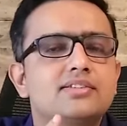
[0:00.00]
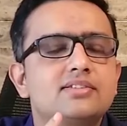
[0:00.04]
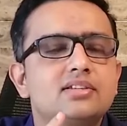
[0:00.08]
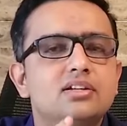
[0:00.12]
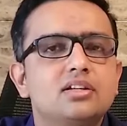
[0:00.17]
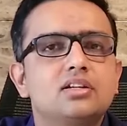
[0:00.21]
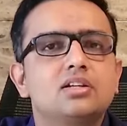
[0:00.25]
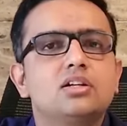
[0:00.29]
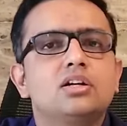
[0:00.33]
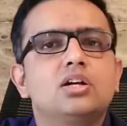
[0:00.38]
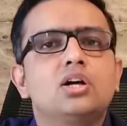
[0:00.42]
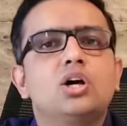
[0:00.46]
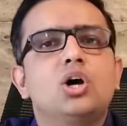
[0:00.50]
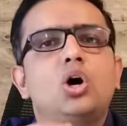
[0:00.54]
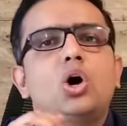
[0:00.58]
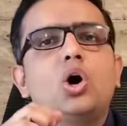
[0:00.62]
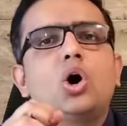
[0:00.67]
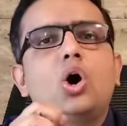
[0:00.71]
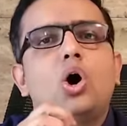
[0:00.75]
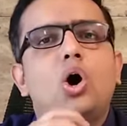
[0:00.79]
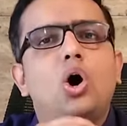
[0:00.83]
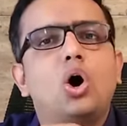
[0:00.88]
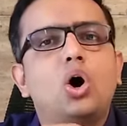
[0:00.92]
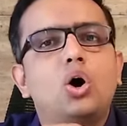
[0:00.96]
laser
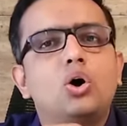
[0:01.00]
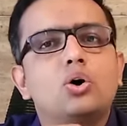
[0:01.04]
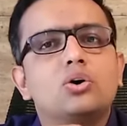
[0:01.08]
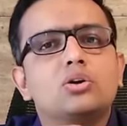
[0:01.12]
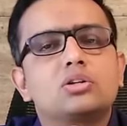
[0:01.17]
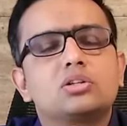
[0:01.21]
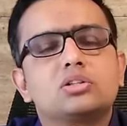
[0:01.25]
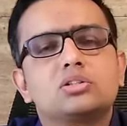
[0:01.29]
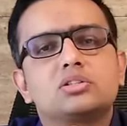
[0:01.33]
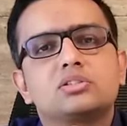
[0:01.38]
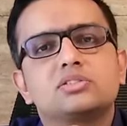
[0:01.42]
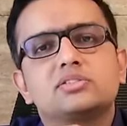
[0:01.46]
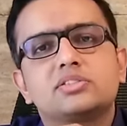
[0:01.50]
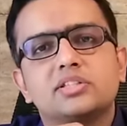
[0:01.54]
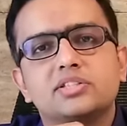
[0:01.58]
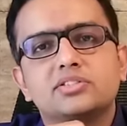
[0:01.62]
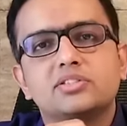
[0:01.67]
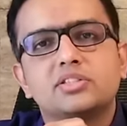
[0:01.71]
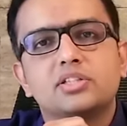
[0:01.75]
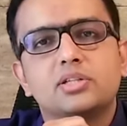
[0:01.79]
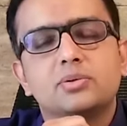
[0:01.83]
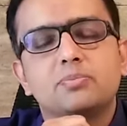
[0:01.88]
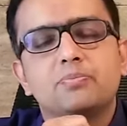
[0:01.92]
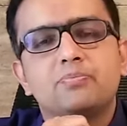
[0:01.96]
or
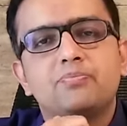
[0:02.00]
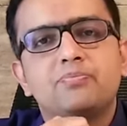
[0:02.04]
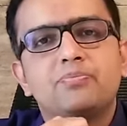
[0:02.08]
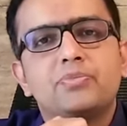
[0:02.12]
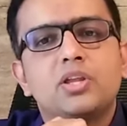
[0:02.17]
surgery.